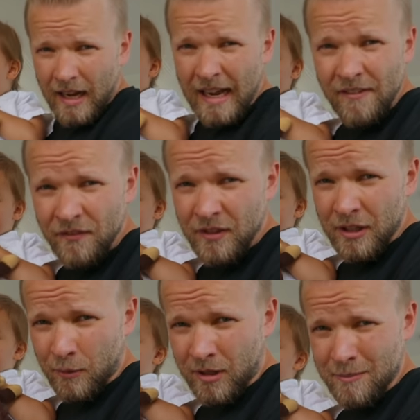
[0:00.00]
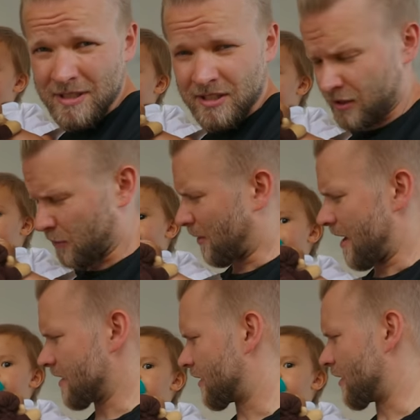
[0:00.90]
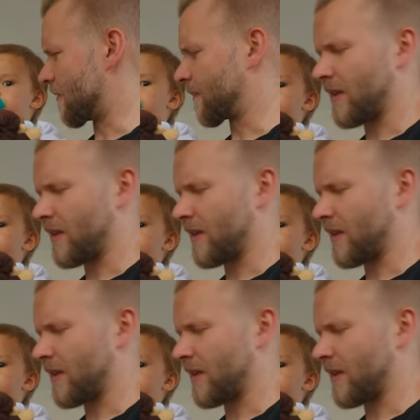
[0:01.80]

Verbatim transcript: I have a feeling we're gonna miss the surprise though.